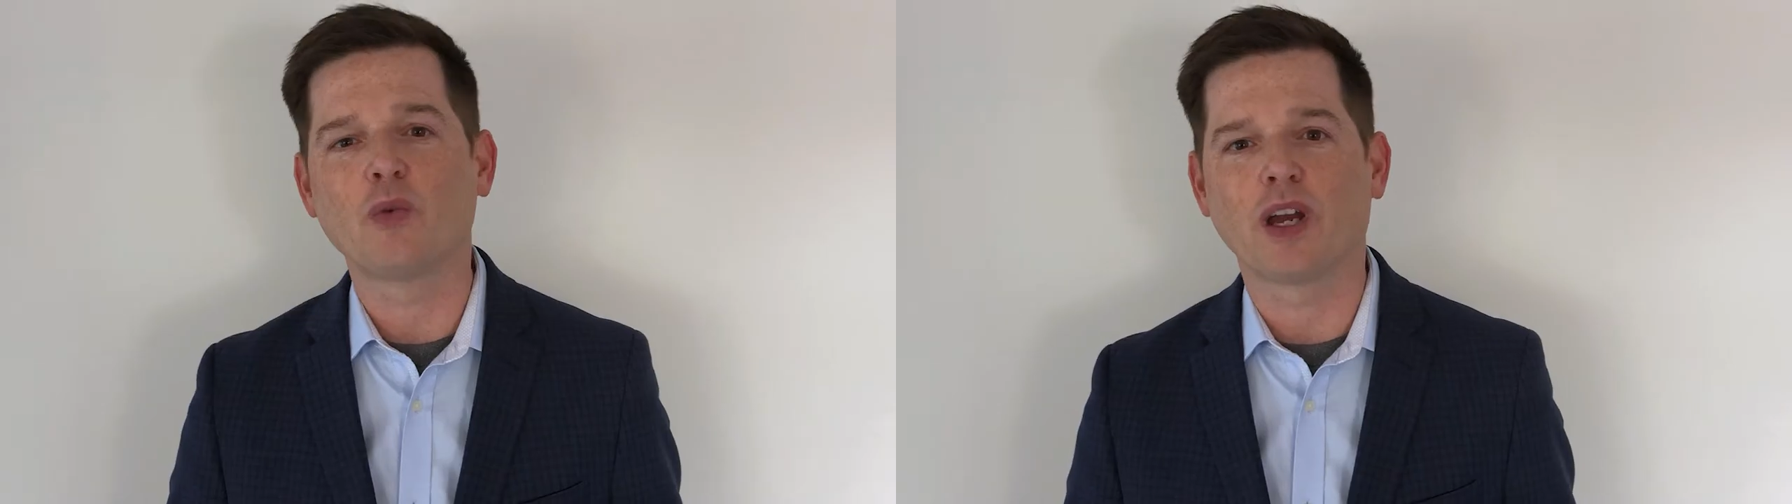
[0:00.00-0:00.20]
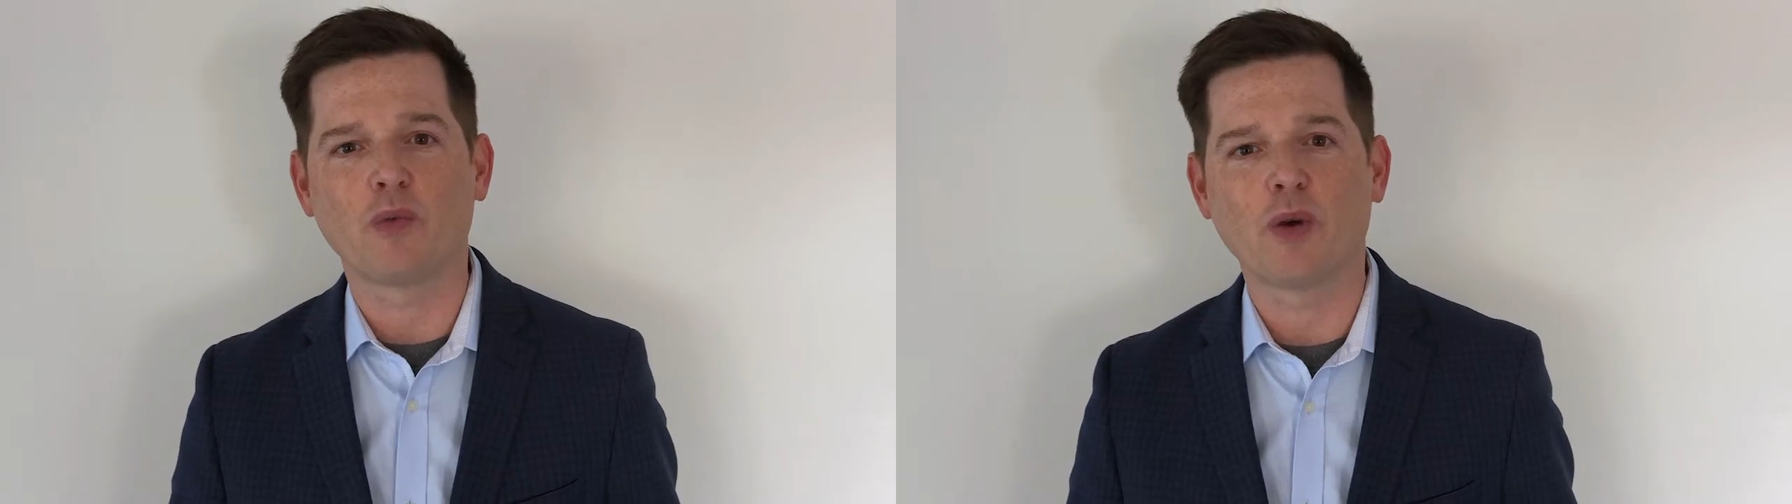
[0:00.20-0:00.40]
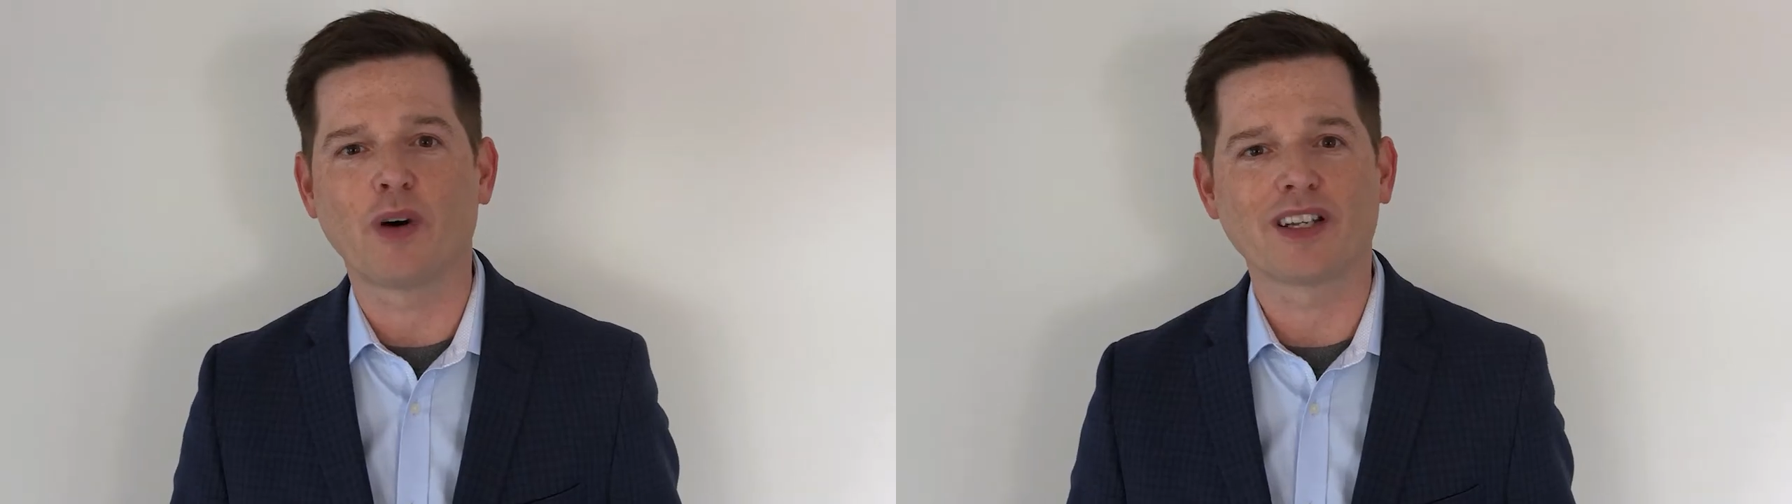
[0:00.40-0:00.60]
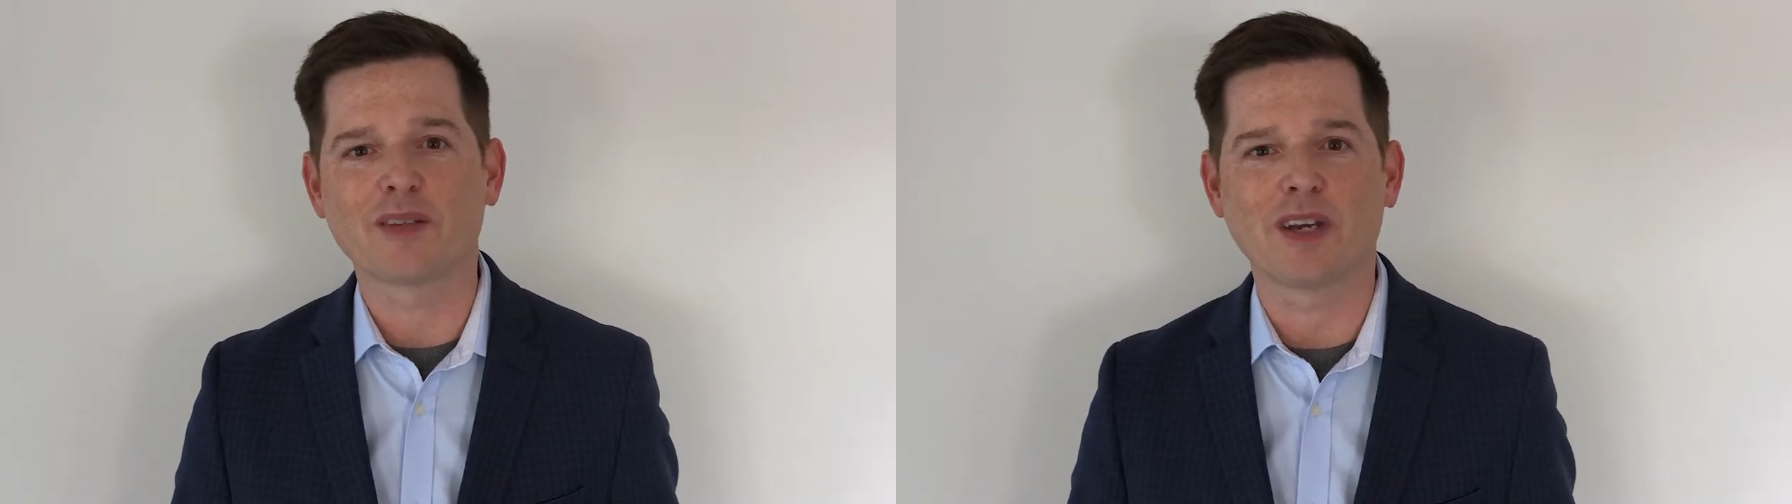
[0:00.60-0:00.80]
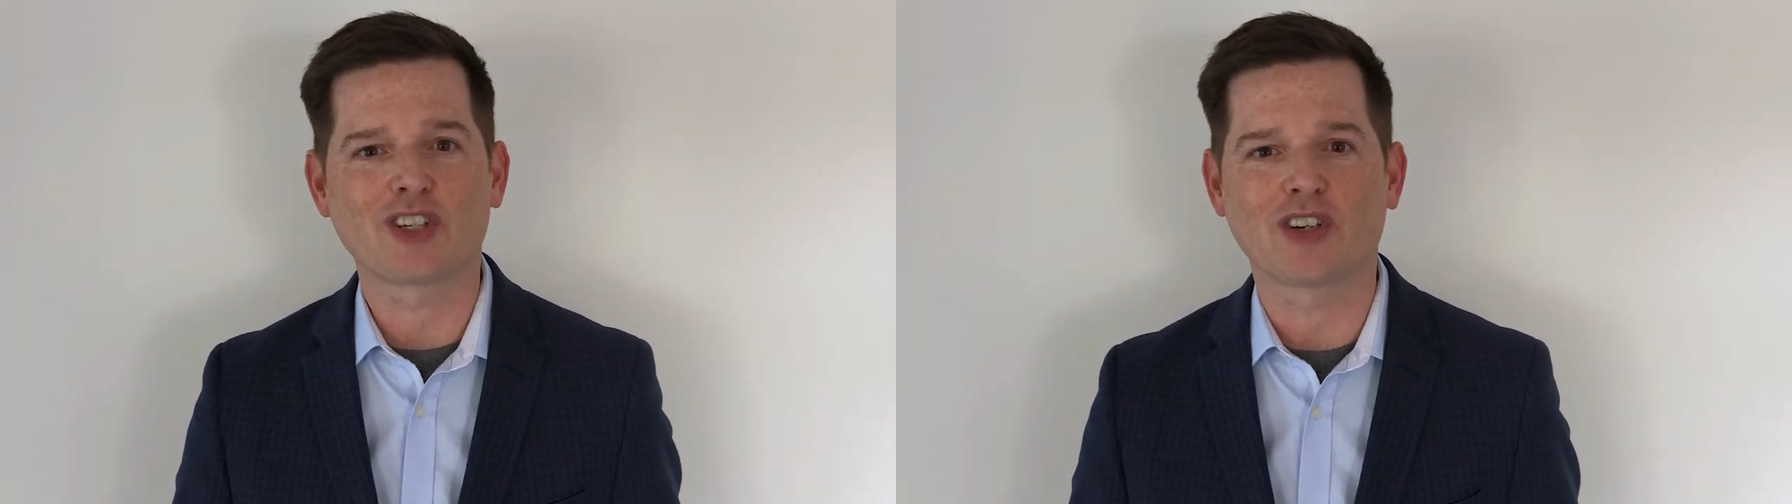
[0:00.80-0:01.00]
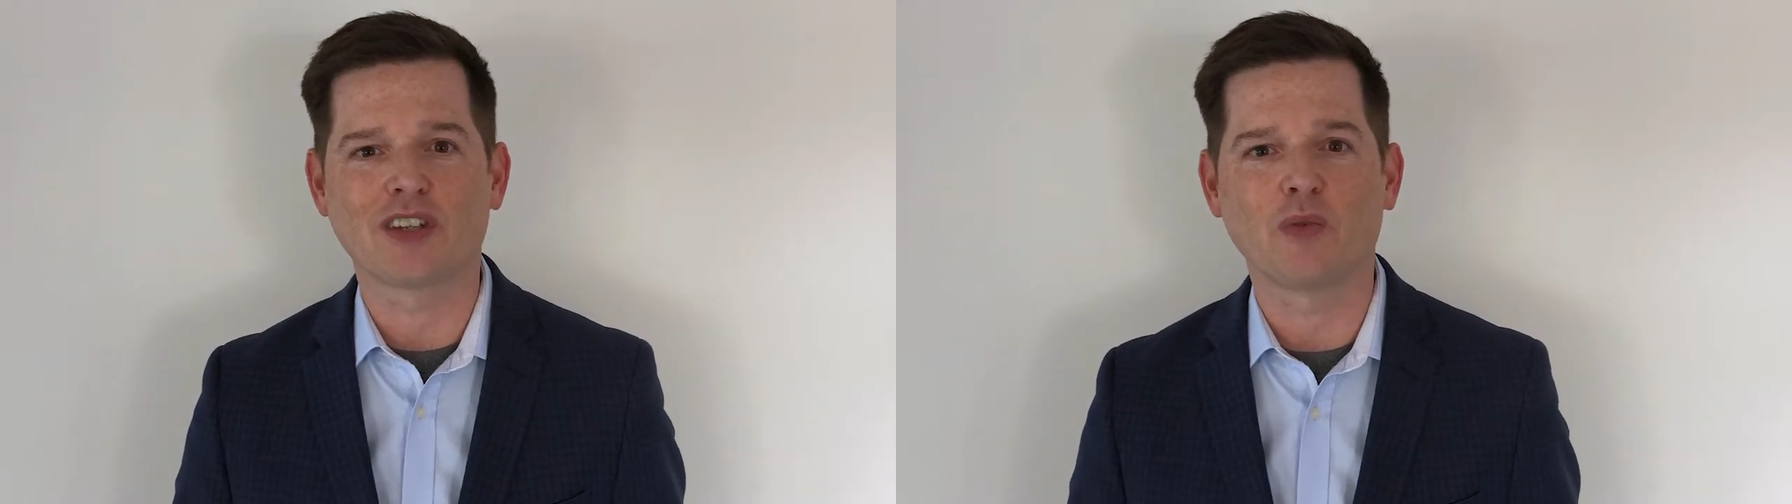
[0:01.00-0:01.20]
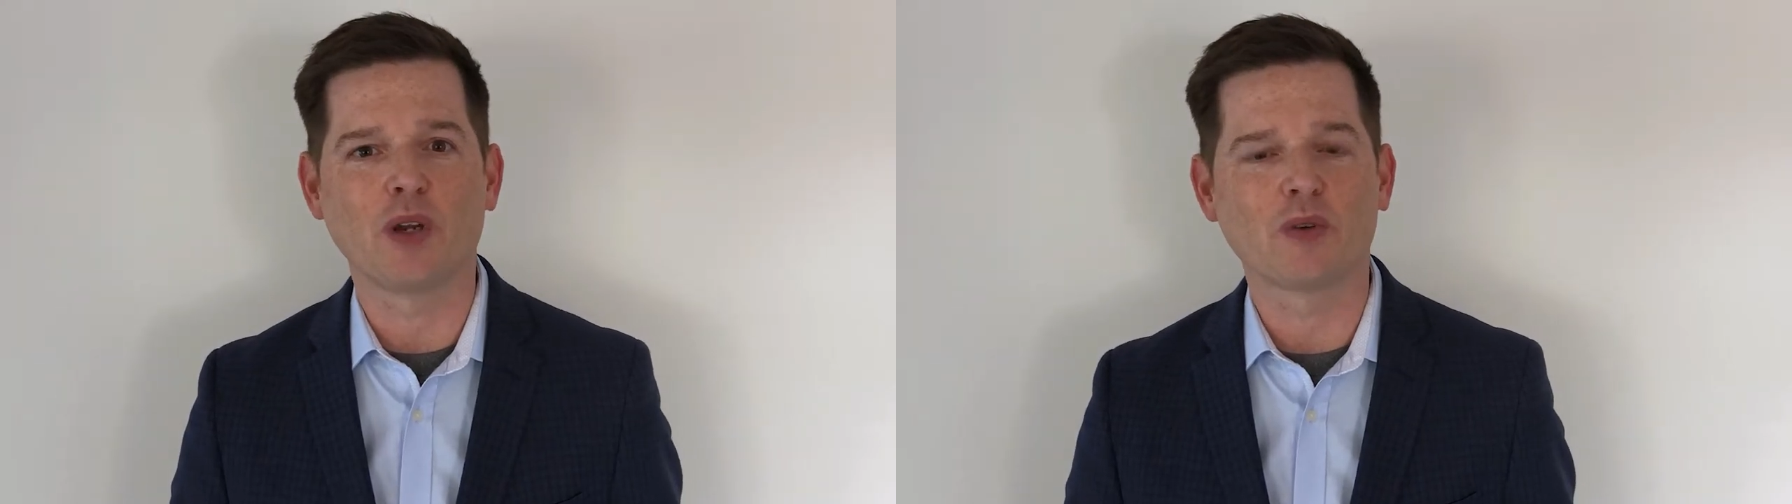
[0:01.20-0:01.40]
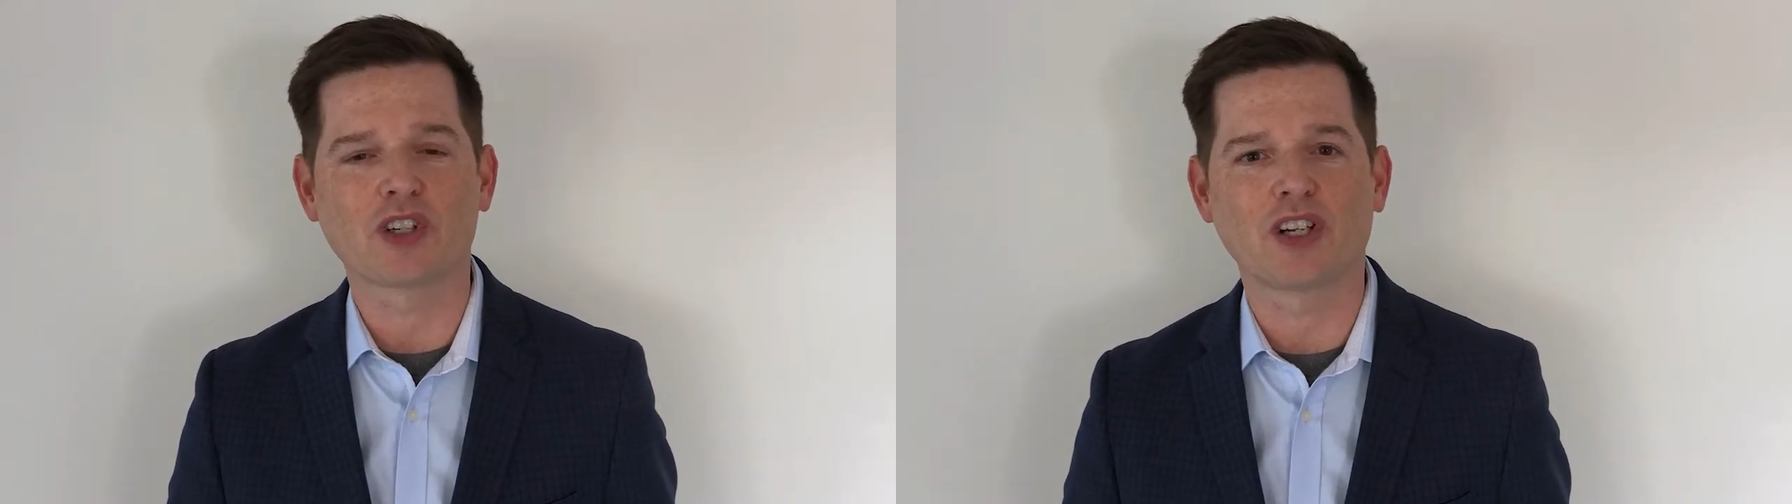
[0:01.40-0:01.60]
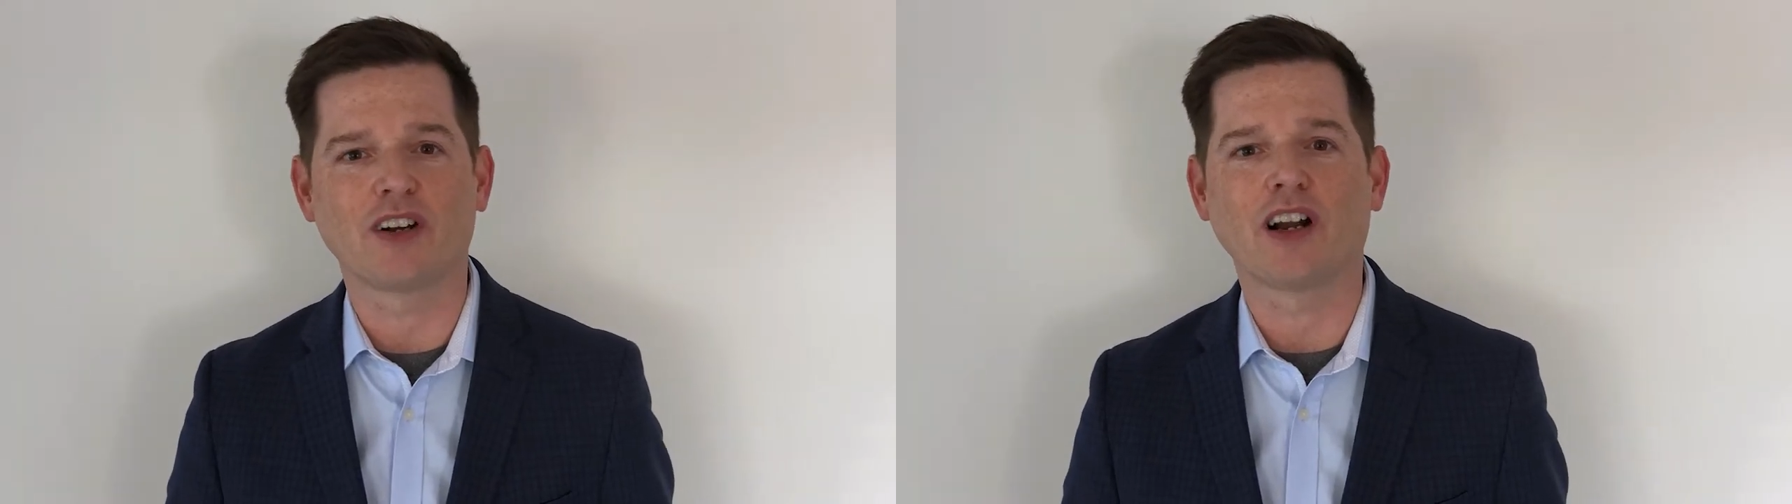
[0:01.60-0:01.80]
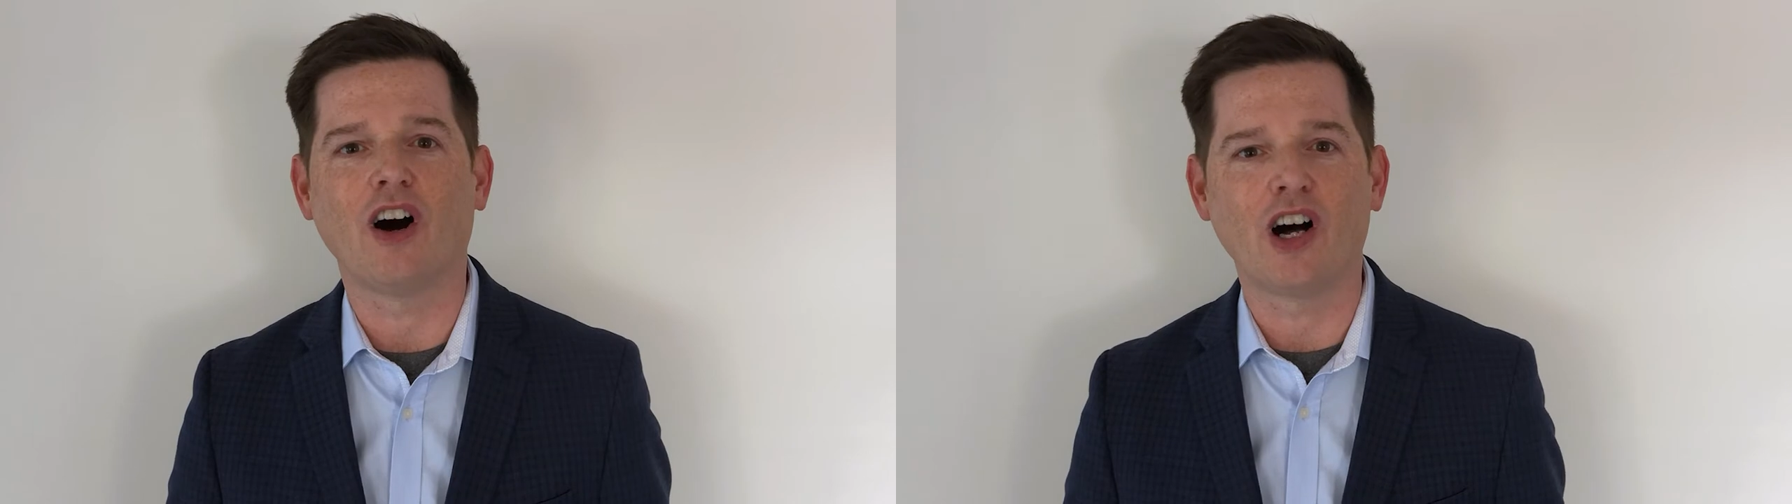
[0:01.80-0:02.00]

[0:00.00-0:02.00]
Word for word: the way, we wanted to make sure that we were sharing